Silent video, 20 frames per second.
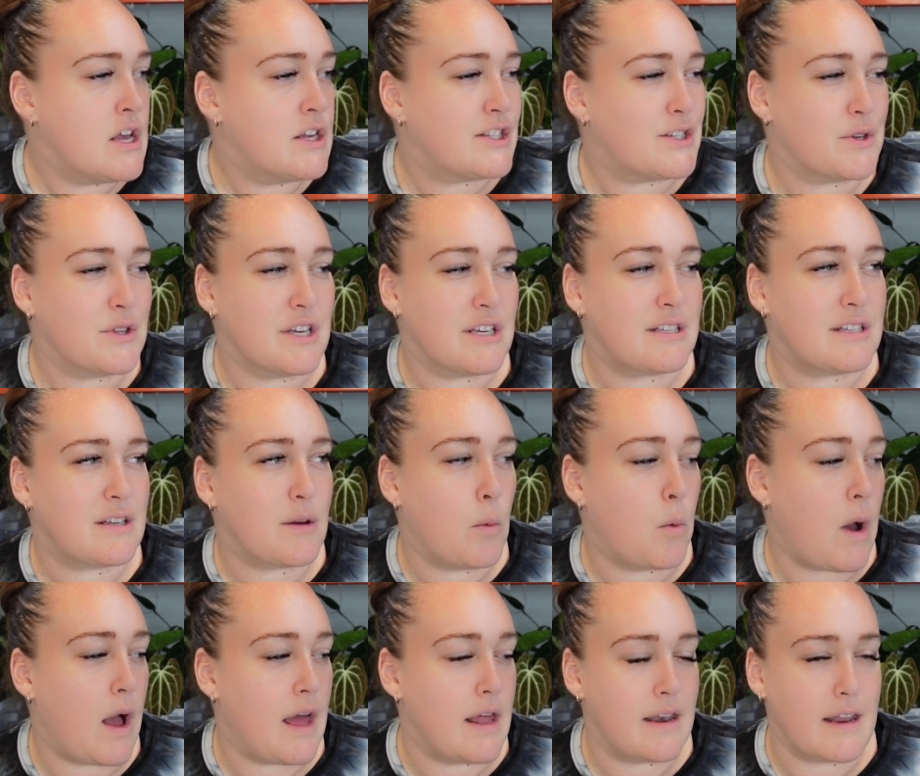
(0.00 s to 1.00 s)
So this
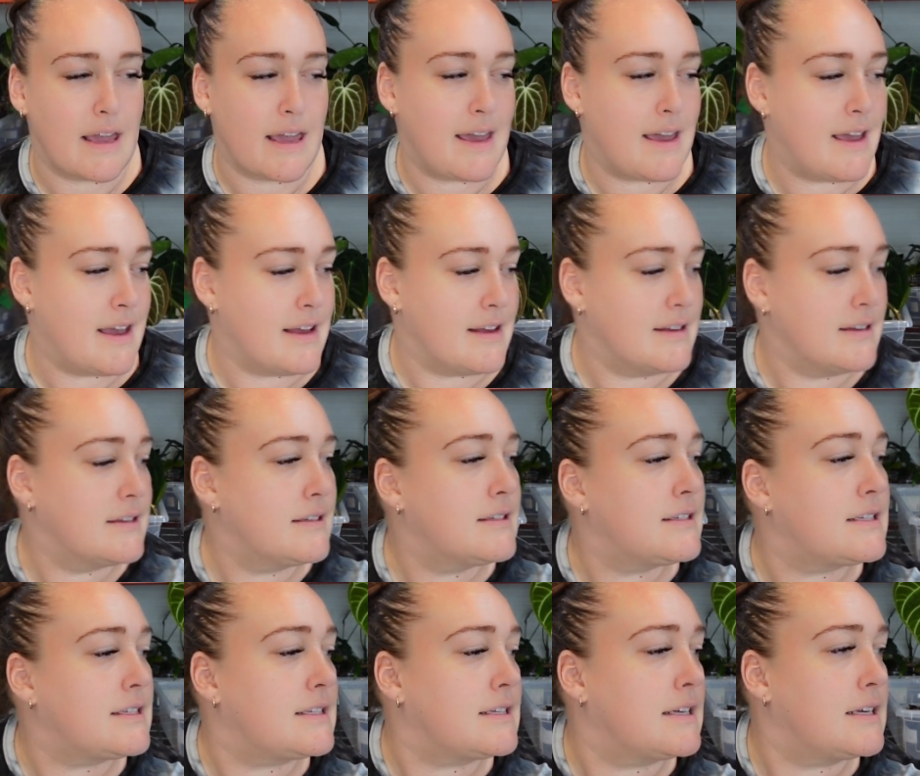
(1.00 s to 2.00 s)
one
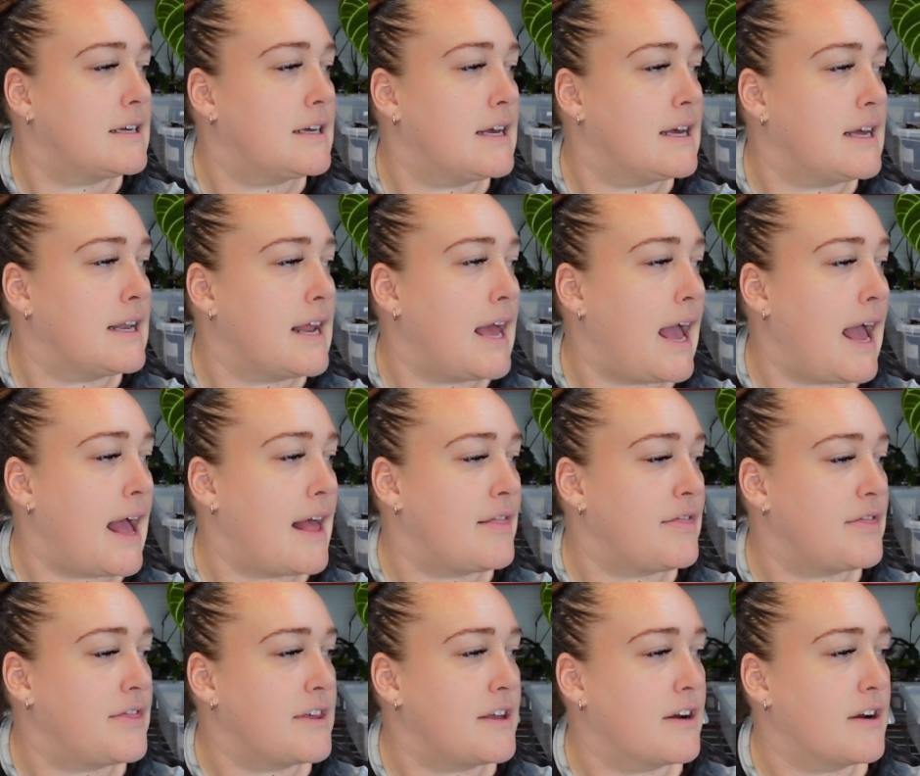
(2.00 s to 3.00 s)
is an
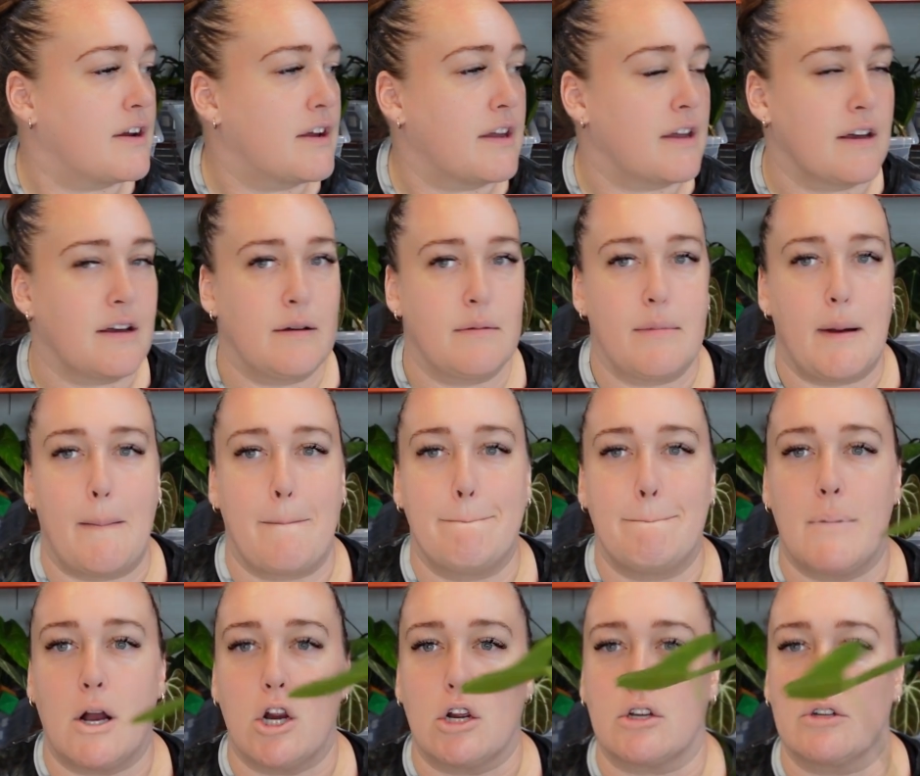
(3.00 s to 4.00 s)
Anthurium
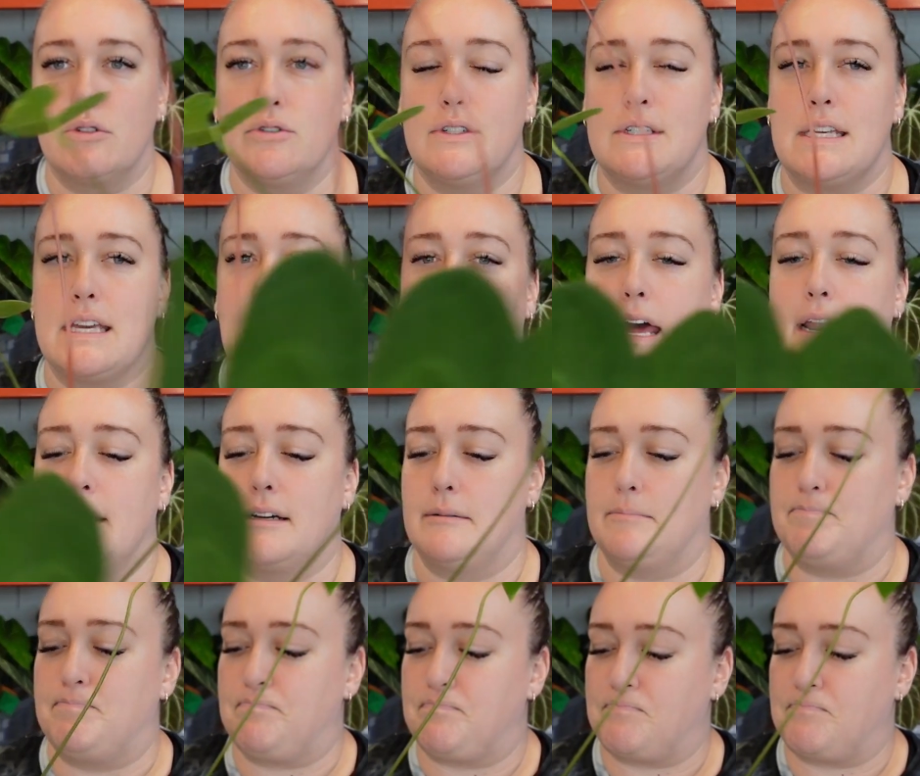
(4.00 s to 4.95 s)
marcusianum.